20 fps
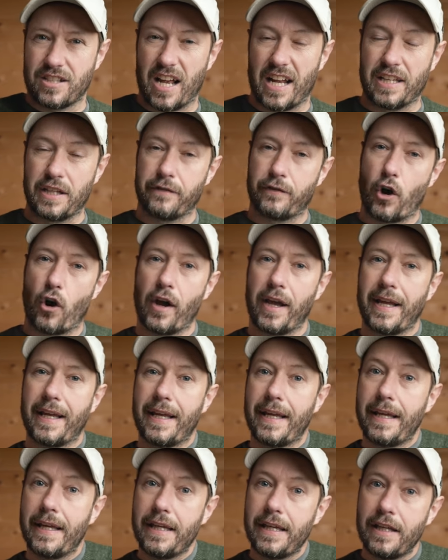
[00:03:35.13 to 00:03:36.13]
and you've got
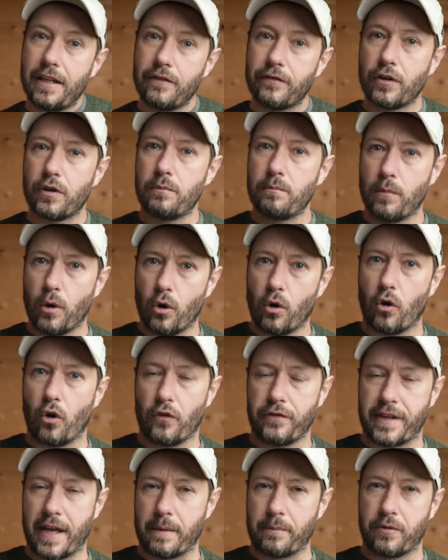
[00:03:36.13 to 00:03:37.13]
even
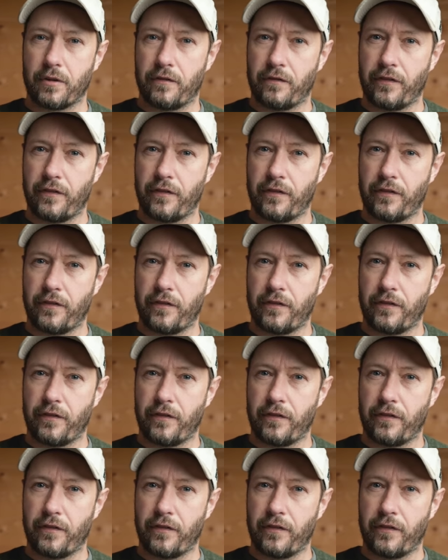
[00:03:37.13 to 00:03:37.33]
more depth of